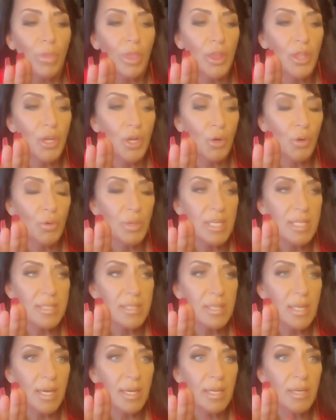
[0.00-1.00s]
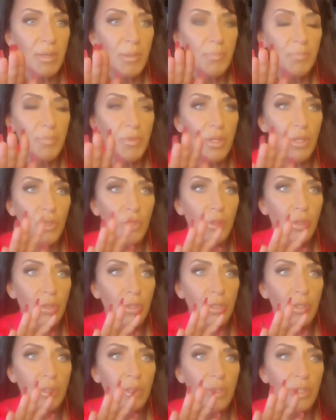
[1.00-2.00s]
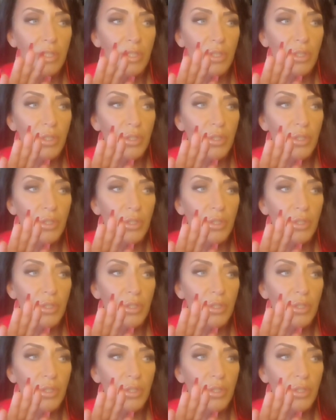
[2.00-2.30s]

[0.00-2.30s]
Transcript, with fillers: it's like you're